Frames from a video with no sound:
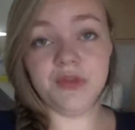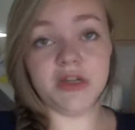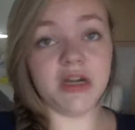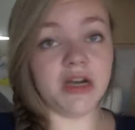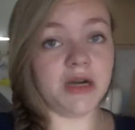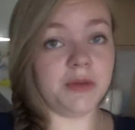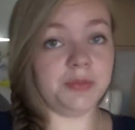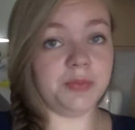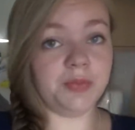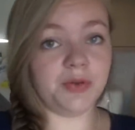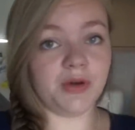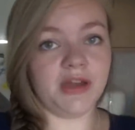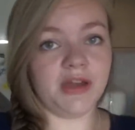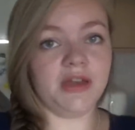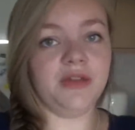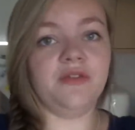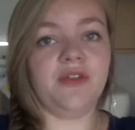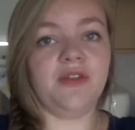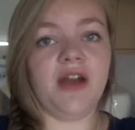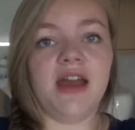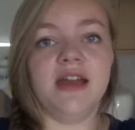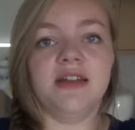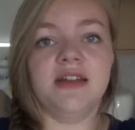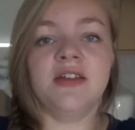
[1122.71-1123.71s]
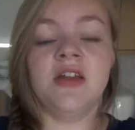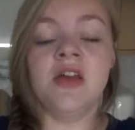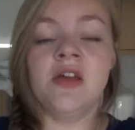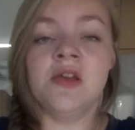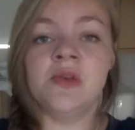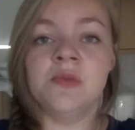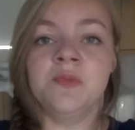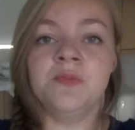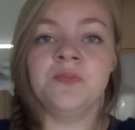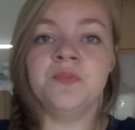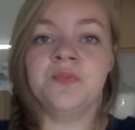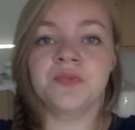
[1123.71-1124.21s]
are bright red
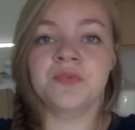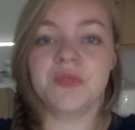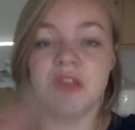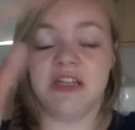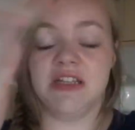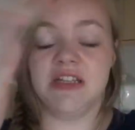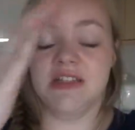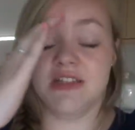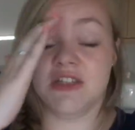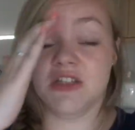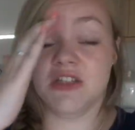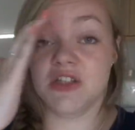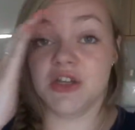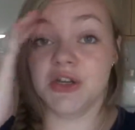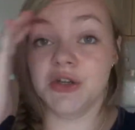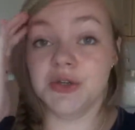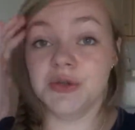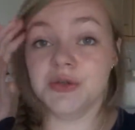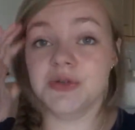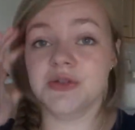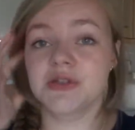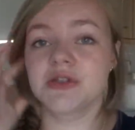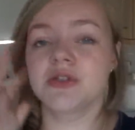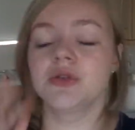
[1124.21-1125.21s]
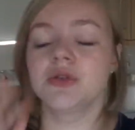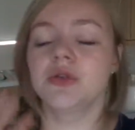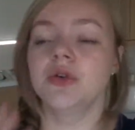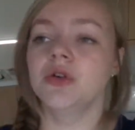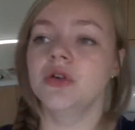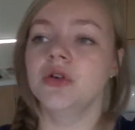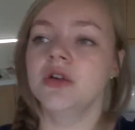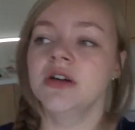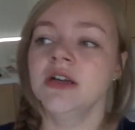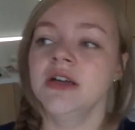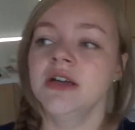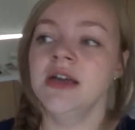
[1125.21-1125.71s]
and so
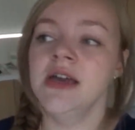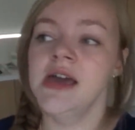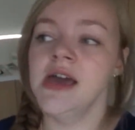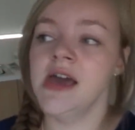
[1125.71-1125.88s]
sore.